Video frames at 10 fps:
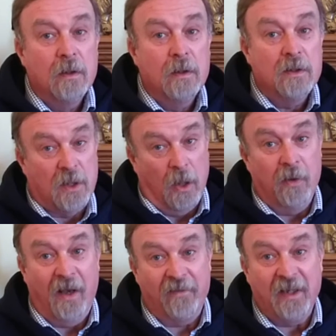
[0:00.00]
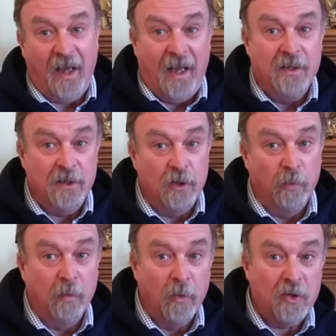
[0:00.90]
So, having ended
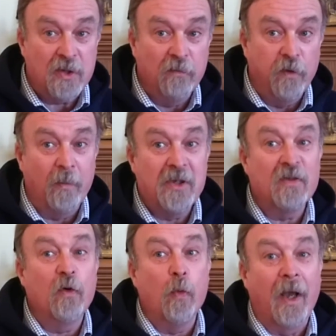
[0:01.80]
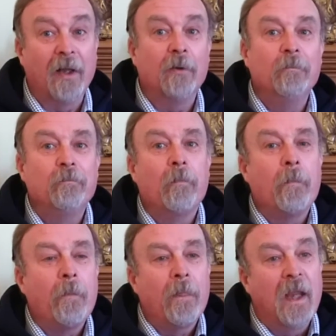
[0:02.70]
up amongst the vomit of a whale,
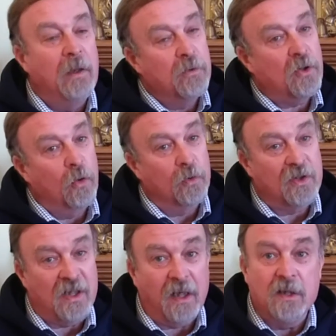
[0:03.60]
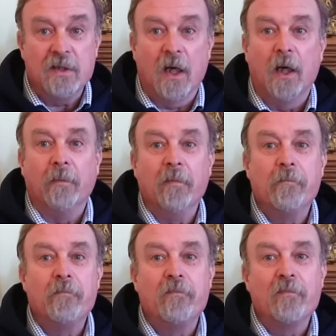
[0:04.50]
he was called a second time.
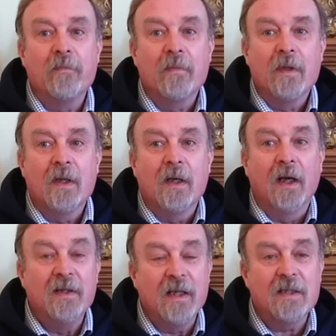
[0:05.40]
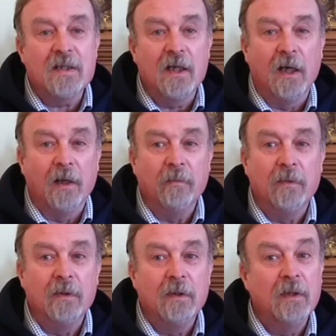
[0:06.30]
And this time,
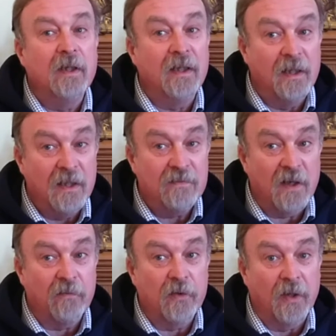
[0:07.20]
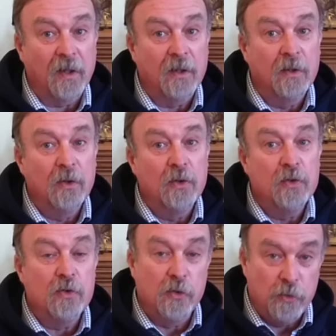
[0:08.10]
he leaves everything
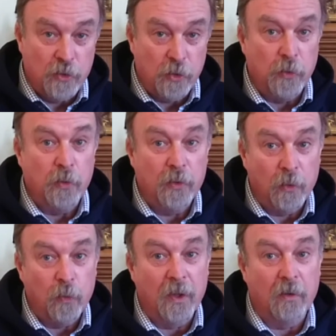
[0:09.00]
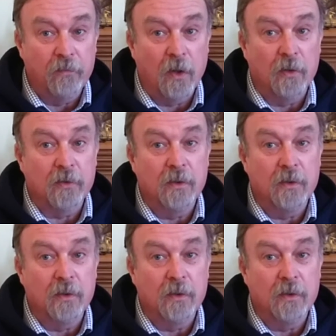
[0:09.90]
to do the will of God.